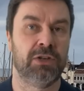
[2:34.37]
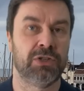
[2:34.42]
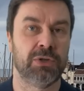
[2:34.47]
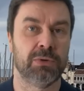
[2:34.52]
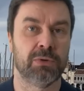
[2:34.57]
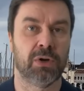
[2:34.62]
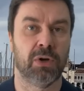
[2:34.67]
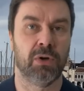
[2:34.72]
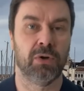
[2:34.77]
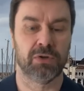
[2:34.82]

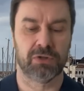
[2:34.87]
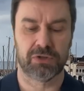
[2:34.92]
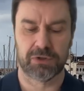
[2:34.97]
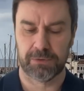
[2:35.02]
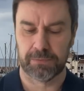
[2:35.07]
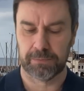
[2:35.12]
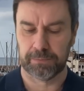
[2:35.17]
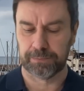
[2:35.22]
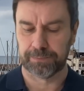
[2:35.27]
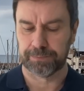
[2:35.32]
due
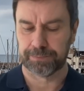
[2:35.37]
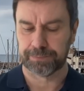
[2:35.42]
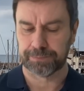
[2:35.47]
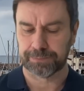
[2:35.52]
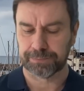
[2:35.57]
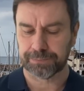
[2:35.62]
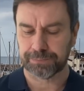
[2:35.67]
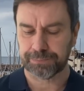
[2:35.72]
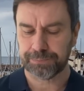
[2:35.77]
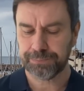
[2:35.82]
course.
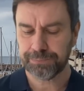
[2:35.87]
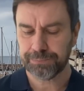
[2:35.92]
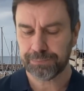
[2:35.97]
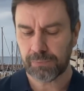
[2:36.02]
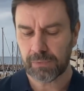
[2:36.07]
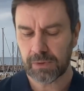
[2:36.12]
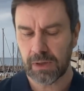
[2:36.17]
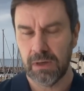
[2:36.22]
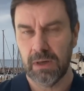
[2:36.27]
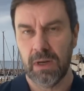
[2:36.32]

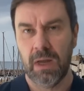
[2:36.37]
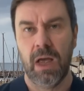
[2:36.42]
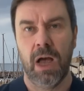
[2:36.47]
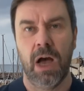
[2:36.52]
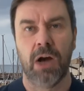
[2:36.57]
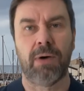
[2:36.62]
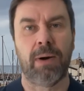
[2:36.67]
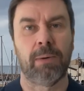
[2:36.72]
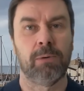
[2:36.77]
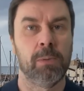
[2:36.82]

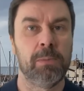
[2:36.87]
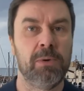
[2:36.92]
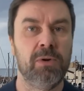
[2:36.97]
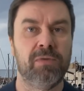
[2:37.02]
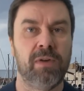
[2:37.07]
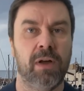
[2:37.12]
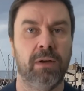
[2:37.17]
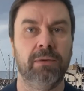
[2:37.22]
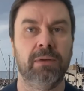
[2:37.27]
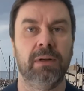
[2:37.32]
All right, we'll
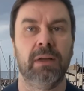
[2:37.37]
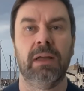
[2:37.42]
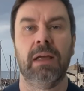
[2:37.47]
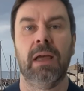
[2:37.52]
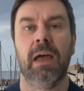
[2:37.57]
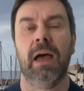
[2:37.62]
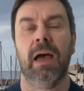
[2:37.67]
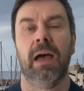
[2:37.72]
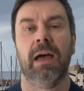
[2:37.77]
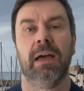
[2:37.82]
move on.
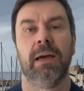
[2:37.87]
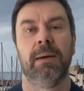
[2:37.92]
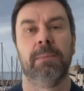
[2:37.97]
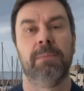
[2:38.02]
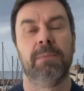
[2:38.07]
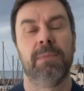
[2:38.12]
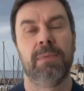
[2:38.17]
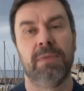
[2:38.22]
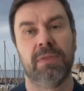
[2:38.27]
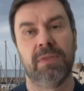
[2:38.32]

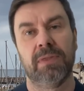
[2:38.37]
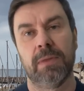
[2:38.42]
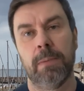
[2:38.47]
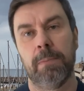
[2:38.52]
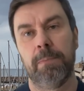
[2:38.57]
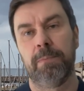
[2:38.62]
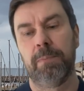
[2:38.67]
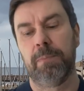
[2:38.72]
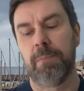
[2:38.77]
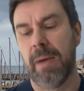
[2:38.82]
The
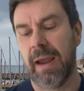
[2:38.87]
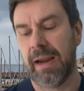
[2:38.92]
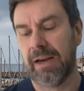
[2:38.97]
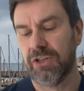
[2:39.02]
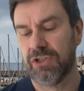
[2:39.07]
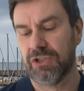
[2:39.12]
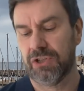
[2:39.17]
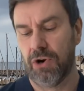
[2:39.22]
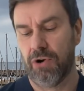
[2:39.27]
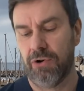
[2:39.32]

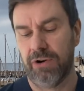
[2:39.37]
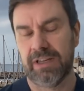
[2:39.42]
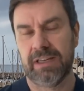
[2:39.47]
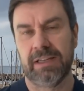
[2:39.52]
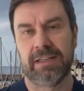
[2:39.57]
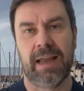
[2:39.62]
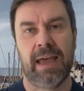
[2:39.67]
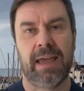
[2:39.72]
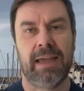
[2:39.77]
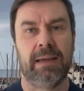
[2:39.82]
main story
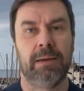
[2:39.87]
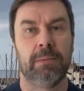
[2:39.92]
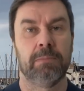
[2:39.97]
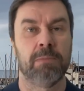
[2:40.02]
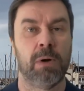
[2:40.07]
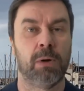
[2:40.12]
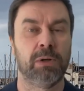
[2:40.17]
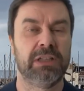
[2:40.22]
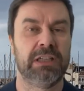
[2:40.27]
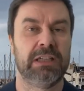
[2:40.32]
today:
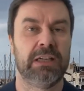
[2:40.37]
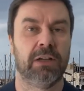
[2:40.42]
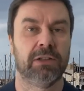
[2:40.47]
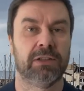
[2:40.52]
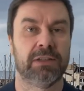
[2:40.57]
MotorYacht